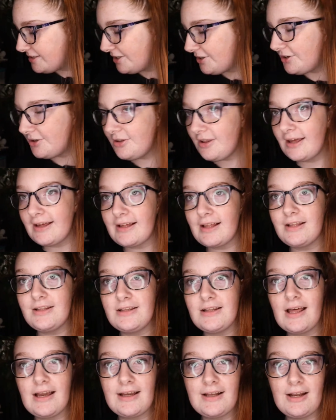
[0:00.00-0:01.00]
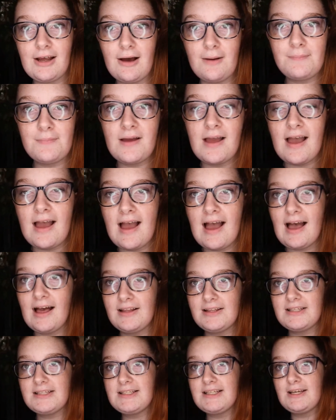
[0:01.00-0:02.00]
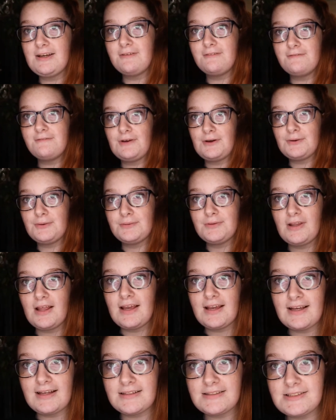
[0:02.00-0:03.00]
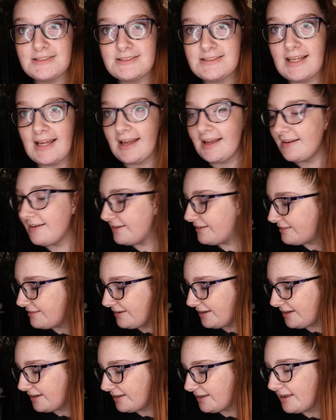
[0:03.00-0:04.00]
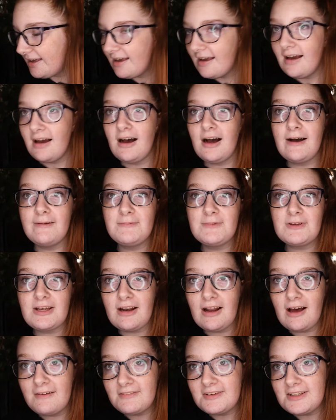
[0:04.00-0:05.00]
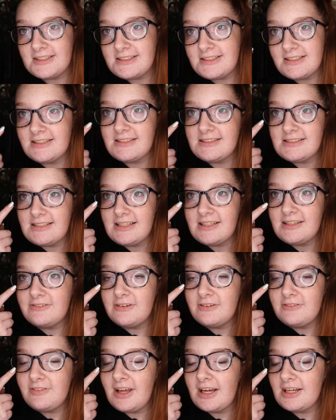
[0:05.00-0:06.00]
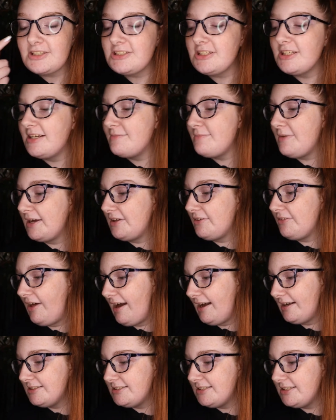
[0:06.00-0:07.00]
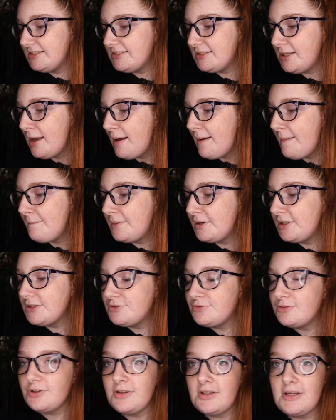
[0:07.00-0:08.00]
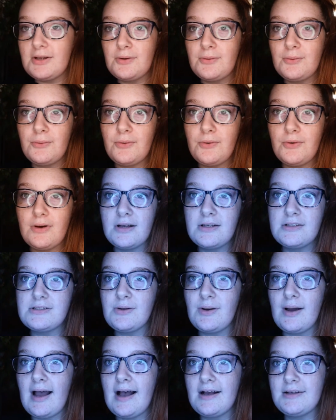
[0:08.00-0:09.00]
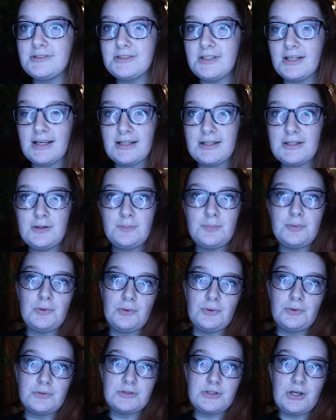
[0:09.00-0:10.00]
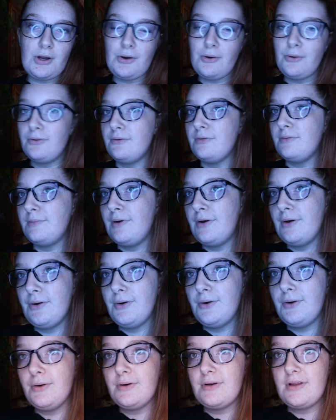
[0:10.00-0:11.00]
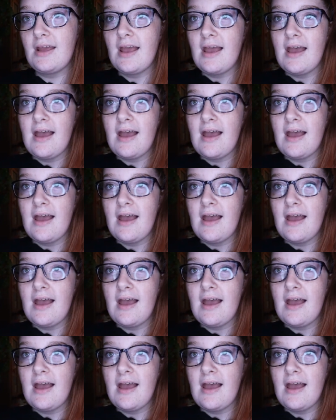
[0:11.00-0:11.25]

little like light up LED phone light stand thing. You can obviously see the reflection in my glasses, but it's really cool. So it has like the blue tone mode,